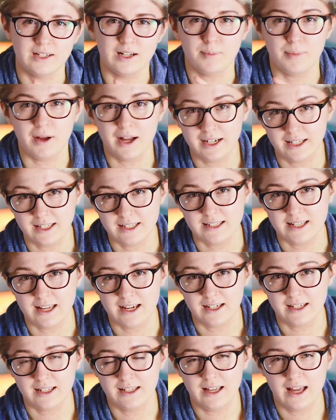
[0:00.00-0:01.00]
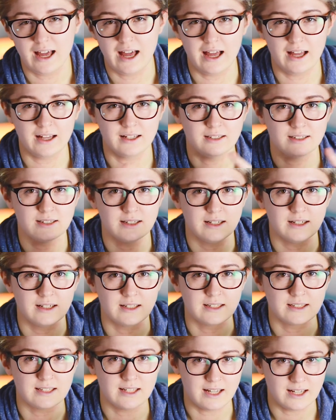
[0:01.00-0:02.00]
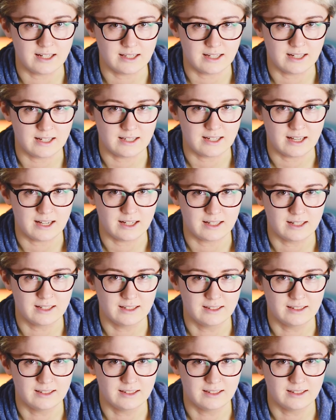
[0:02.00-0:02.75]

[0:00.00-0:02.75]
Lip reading: a panic attack and an anxiety attack?